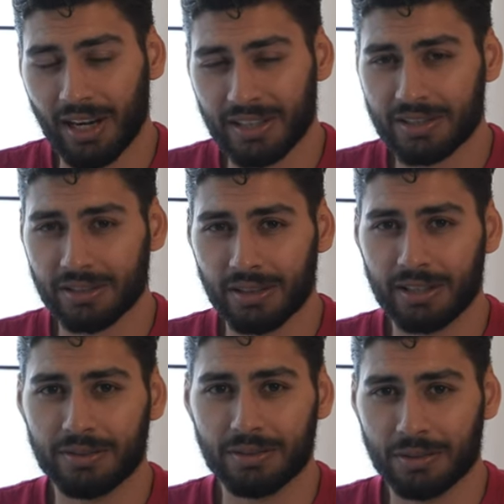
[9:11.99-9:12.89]

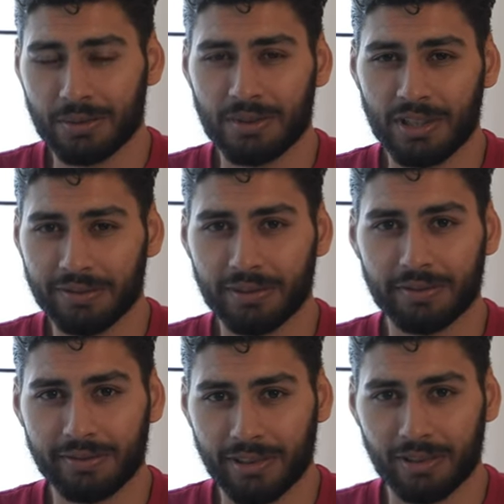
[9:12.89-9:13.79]
actually two
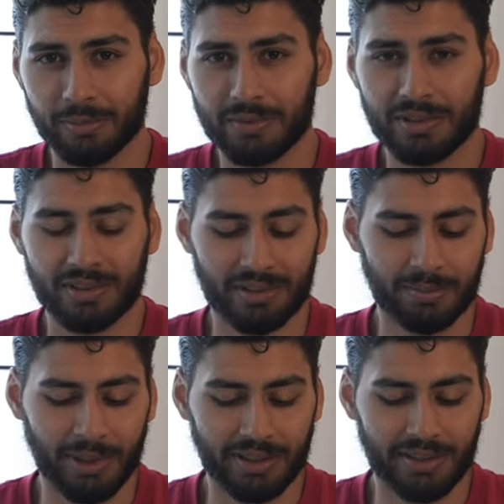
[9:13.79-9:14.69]
different films
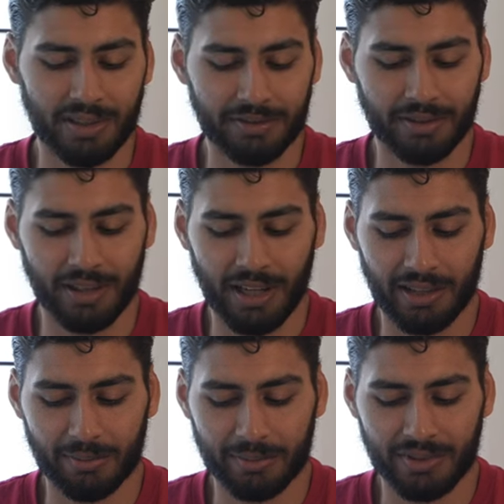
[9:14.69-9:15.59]
despite the different
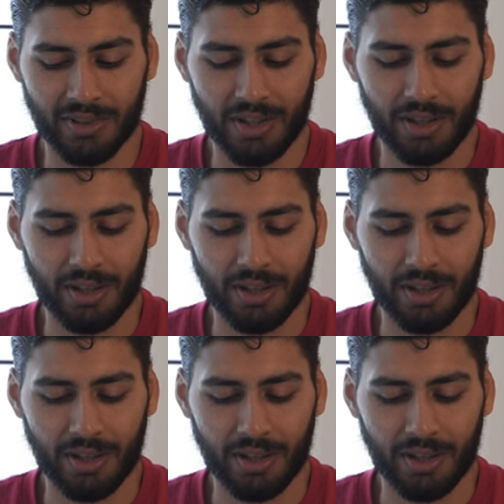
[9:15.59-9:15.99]
names.